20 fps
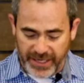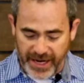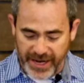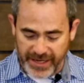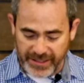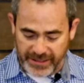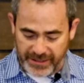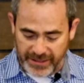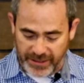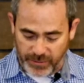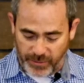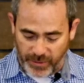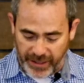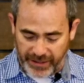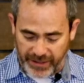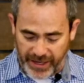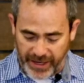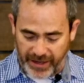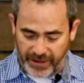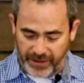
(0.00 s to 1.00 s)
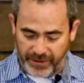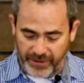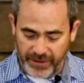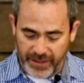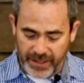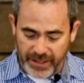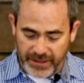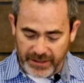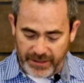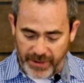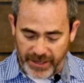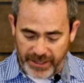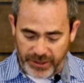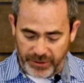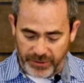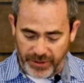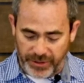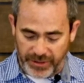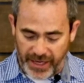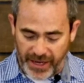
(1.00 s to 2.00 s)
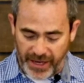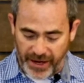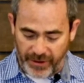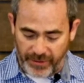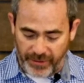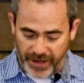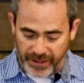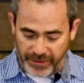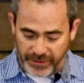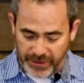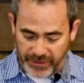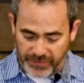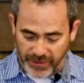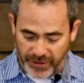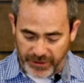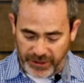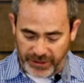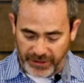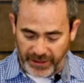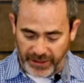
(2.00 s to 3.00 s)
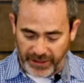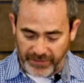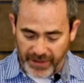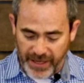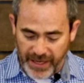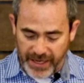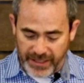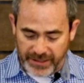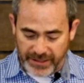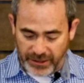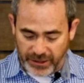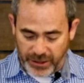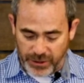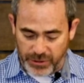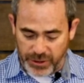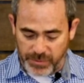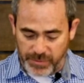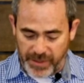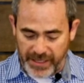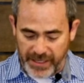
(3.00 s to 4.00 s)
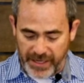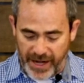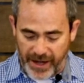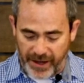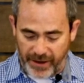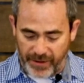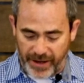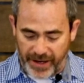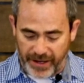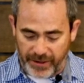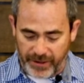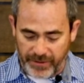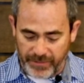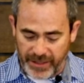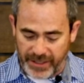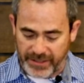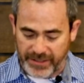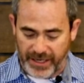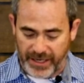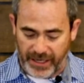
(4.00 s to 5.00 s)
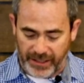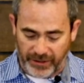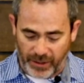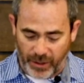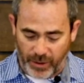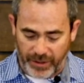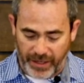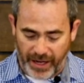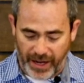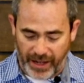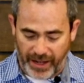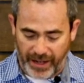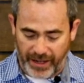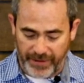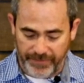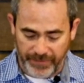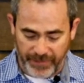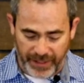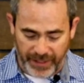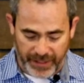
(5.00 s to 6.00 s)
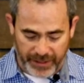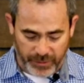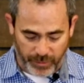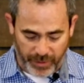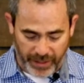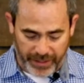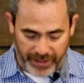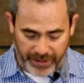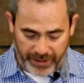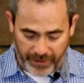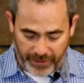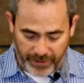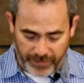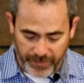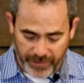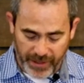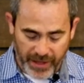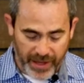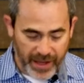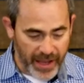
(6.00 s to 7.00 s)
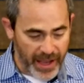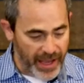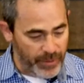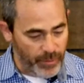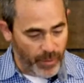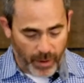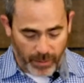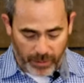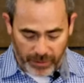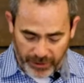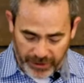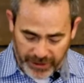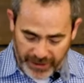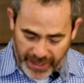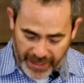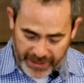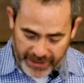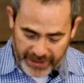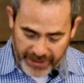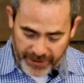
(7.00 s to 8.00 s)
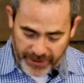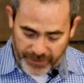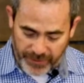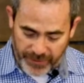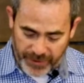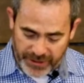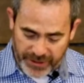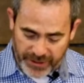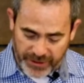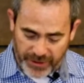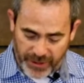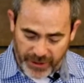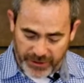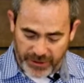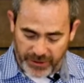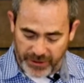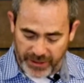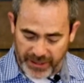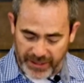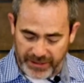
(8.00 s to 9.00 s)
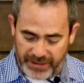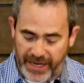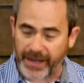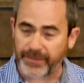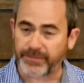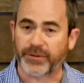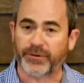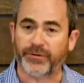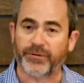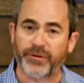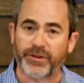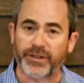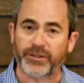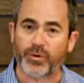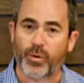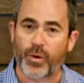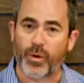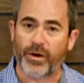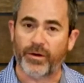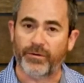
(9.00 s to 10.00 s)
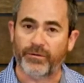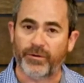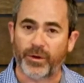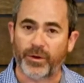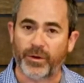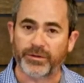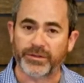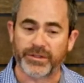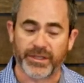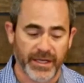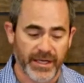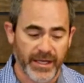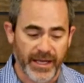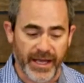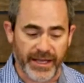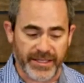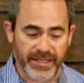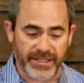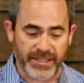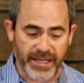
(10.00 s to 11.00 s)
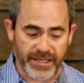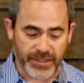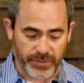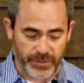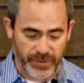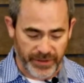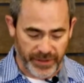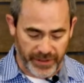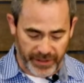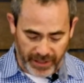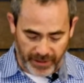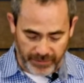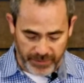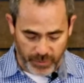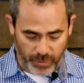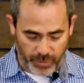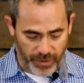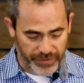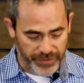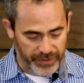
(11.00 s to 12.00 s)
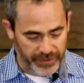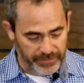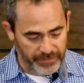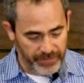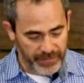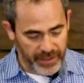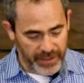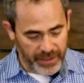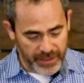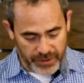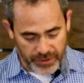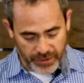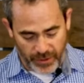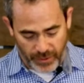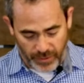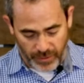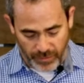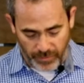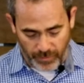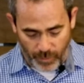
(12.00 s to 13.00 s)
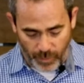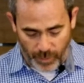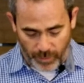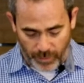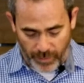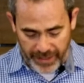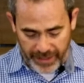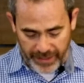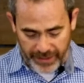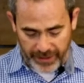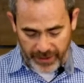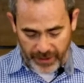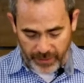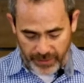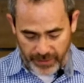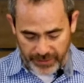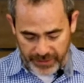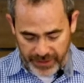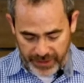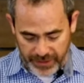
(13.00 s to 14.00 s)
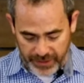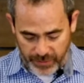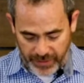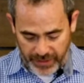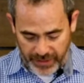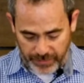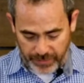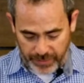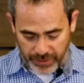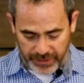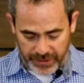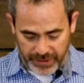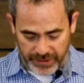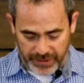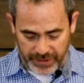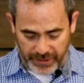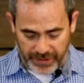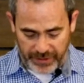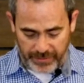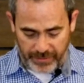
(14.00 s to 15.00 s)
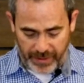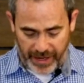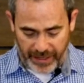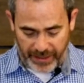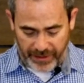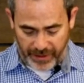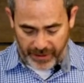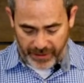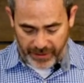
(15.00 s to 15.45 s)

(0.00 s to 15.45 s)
test this right now to make sure that the aerator is functioning. It's a 2-speed aerator. It's got low and high, and it's ready to go. And while we're looking at it here, this is also the adapter for the 12-volt accessory that comes with it. So we're ready to go with this. We can put this lid back